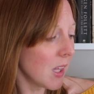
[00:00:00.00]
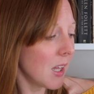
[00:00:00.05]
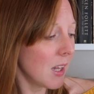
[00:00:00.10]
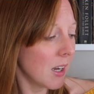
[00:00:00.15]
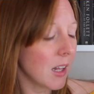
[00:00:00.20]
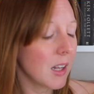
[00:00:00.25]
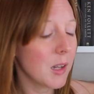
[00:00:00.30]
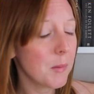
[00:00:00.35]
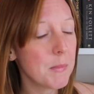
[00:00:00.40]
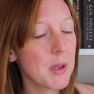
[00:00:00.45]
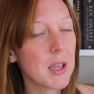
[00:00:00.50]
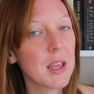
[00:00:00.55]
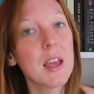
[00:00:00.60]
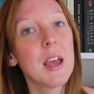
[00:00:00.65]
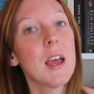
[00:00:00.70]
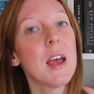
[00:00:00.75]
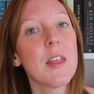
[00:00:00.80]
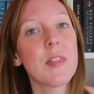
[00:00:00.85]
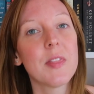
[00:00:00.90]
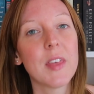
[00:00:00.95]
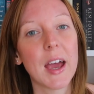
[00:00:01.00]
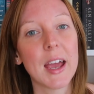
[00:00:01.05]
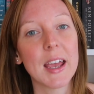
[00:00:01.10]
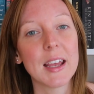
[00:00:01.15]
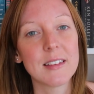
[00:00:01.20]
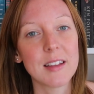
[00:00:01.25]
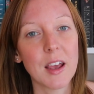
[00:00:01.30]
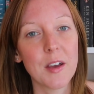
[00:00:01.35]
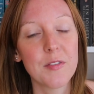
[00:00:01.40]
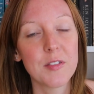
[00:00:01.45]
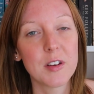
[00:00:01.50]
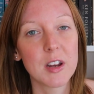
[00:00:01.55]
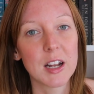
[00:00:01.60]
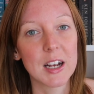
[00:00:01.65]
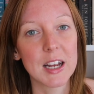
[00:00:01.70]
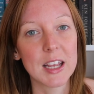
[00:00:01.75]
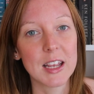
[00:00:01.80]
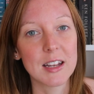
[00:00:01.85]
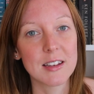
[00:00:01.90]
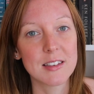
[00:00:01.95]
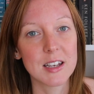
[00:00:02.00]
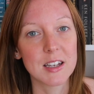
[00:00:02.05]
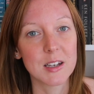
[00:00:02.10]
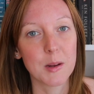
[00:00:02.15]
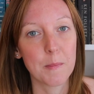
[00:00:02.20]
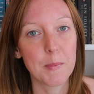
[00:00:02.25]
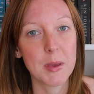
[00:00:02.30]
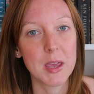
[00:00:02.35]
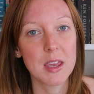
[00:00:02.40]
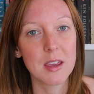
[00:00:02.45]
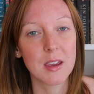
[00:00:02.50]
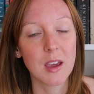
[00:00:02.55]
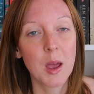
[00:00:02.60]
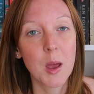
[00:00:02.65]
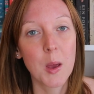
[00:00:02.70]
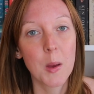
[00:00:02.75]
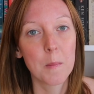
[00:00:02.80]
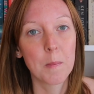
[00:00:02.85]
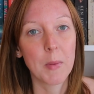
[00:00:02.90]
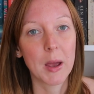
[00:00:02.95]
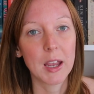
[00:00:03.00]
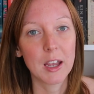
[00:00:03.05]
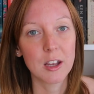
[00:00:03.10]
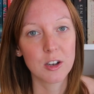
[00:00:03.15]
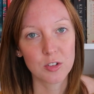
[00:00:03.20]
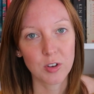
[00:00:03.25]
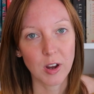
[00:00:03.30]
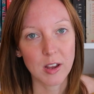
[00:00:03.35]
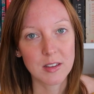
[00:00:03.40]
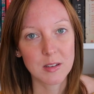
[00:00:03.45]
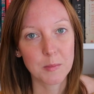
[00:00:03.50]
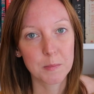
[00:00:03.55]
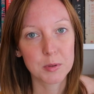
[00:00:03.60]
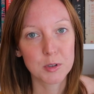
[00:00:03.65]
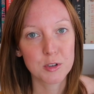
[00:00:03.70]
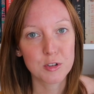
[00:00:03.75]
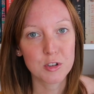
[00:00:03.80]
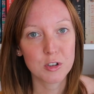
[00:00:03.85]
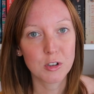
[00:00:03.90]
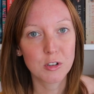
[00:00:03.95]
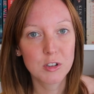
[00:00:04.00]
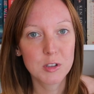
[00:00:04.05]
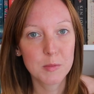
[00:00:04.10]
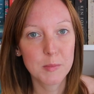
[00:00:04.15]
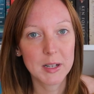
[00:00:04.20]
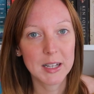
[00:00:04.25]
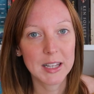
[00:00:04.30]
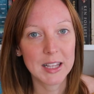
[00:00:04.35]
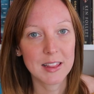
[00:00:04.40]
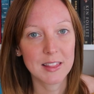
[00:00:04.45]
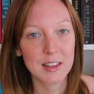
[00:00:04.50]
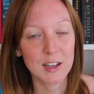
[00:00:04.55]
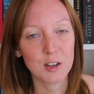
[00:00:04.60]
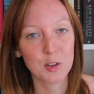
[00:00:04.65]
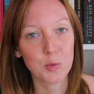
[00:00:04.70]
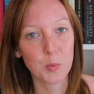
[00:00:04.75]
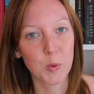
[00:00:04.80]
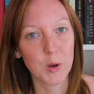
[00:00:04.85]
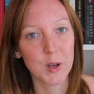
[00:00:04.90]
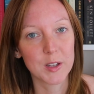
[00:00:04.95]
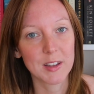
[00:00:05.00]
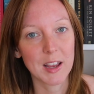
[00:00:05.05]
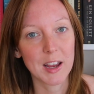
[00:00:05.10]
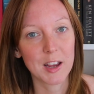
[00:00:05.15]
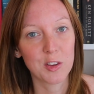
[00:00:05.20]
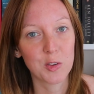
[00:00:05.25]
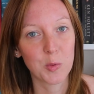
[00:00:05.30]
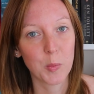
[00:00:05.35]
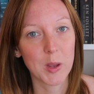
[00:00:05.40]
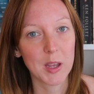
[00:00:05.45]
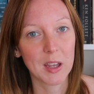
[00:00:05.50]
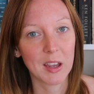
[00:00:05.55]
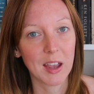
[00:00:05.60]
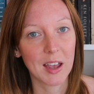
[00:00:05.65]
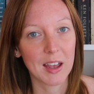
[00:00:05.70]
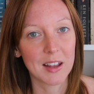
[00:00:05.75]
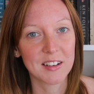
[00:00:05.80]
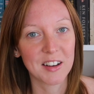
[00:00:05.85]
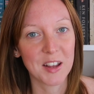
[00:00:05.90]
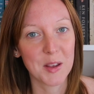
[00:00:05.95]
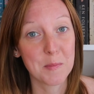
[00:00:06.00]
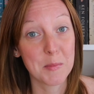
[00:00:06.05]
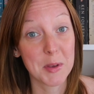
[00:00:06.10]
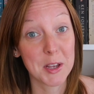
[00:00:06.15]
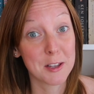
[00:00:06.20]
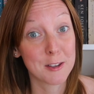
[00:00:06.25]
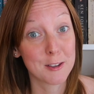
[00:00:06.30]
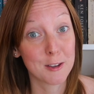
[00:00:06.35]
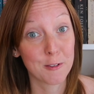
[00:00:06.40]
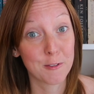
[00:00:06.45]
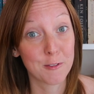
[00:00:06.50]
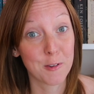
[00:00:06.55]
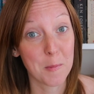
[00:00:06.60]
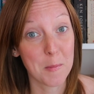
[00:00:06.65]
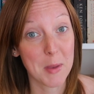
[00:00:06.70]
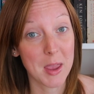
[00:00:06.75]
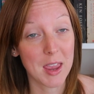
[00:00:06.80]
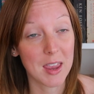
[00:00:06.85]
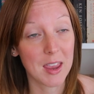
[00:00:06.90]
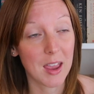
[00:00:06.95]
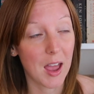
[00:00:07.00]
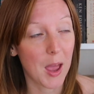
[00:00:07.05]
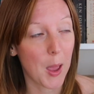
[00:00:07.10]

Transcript: And I'll admit that it definitely did pique my interest, but ultimately this was a swing and a miss for me.